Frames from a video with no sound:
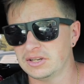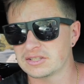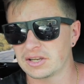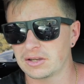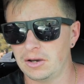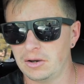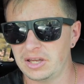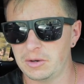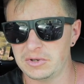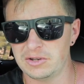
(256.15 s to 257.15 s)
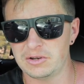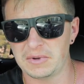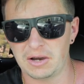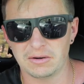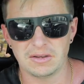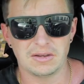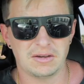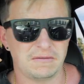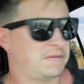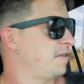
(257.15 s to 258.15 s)
He's like, oh yeah, we do about
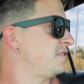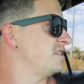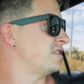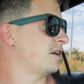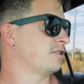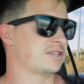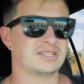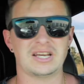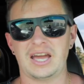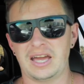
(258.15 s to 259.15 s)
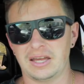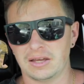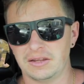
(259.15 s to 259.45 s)
50 sales a day